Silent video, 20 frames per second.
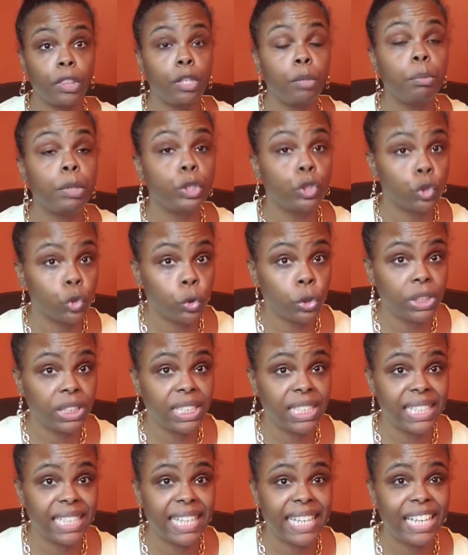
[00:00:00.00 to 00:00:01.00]
The
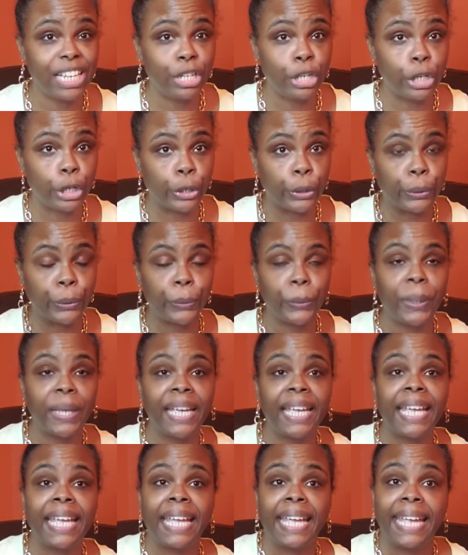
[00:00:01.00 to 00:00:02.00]
majority said no,
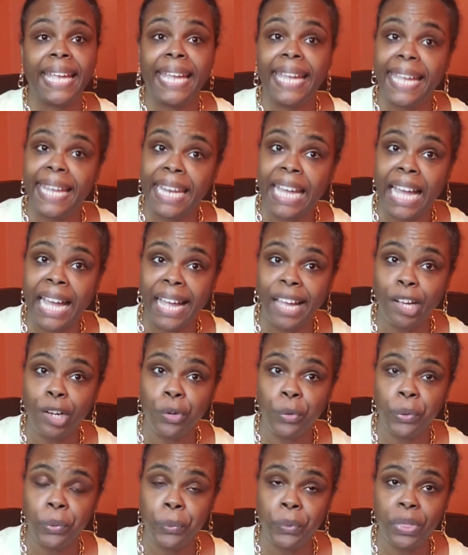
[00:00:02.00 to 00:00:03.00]
and I
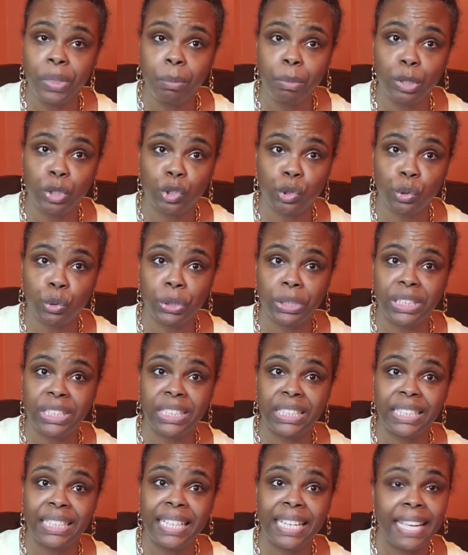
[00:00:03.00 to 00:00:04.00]
agree with the
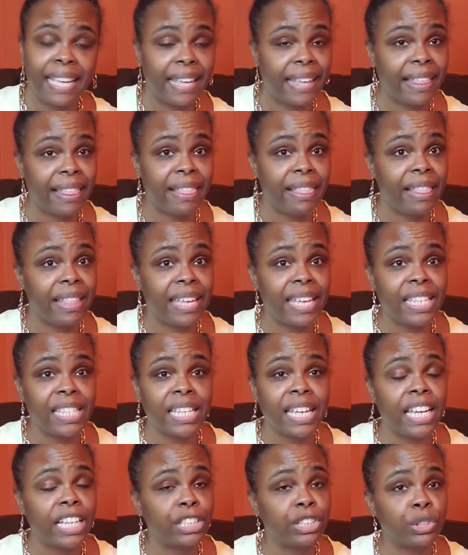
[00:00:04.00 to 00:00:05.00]
majority. His
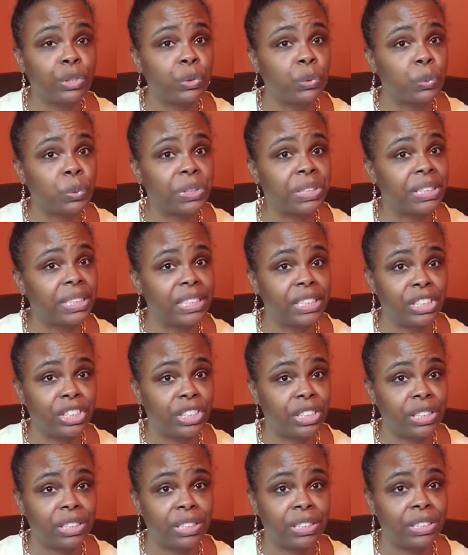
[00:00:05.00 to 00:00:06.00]
actions was not
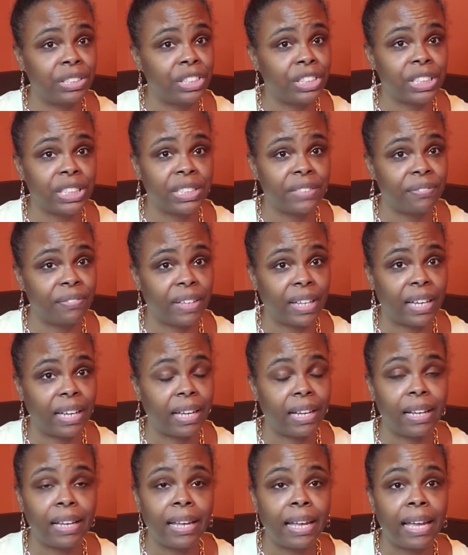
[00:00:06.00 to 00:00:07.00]

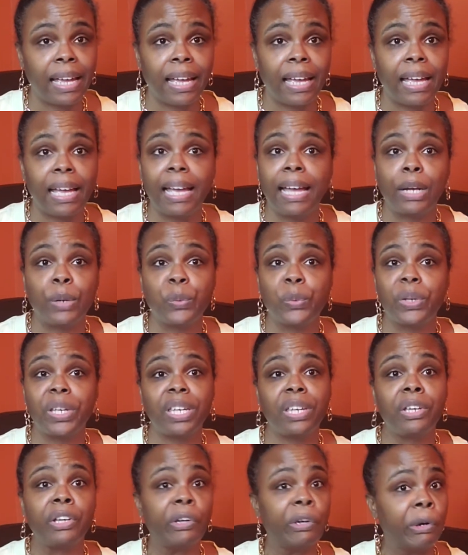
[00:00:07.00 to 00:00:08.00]
justified. I don't
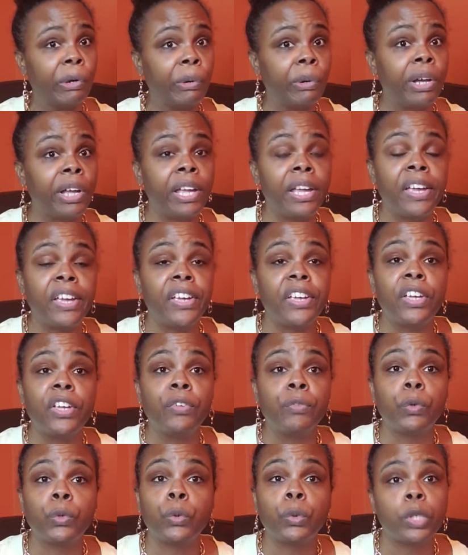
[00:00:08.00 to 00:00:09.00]
care
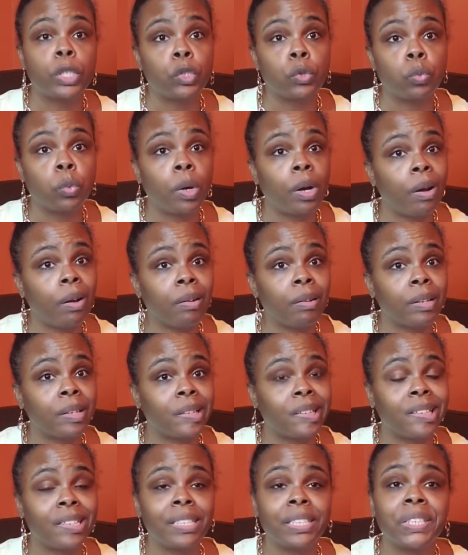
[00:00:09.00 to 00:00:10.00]
if Chris Rock
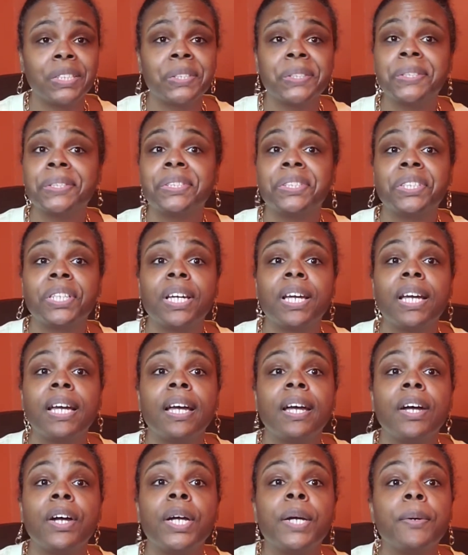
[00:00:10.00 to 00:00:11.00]
cussed
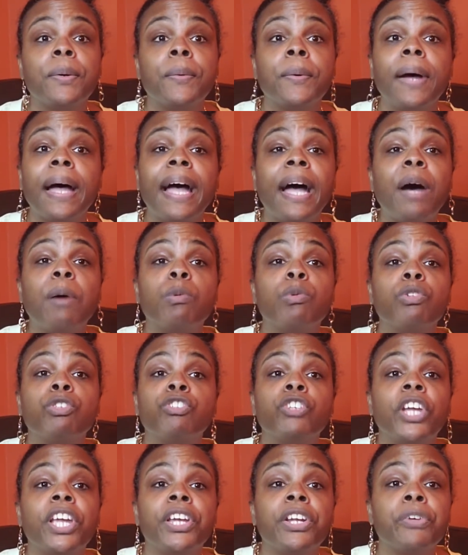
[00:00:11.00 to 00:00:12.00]
out
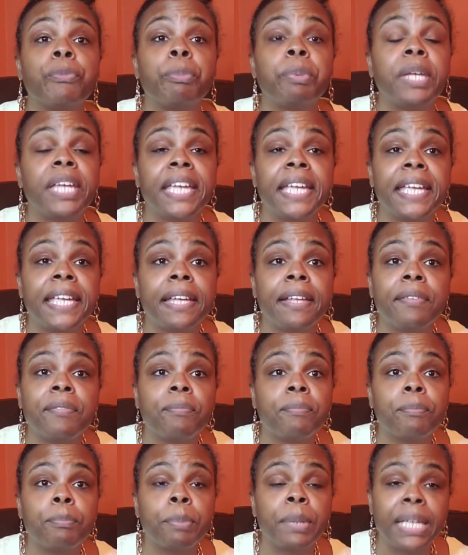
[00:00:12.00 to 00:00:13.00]
Jada
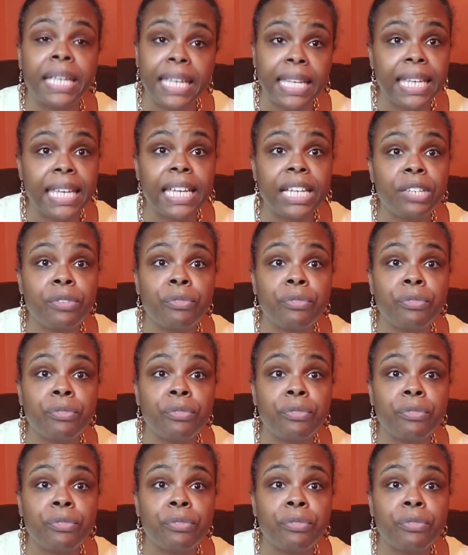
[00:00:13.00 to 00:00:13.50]
Pinkett